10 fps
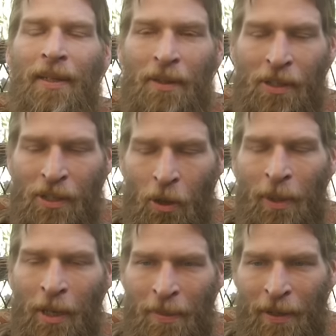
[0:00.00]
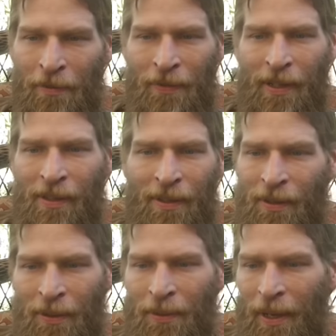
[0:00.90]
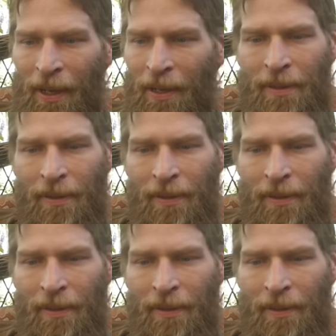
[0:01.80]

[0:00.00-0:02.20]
There are so many benefits to uh,